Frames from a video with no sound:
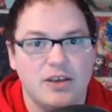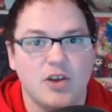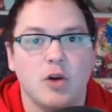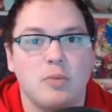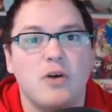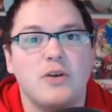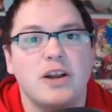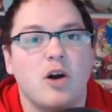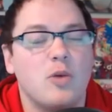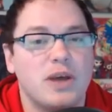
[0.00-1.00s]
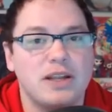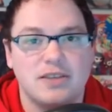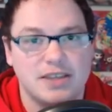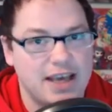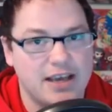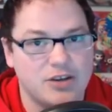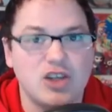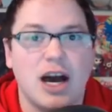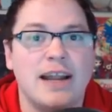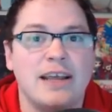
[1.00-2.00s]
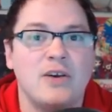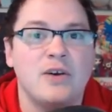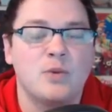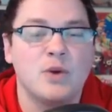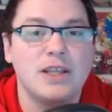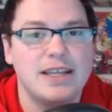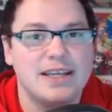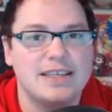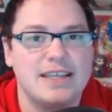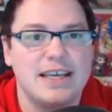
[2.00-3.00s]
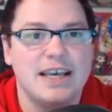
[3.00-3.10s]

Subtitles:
your opponent open to take a shot at you, it doesn't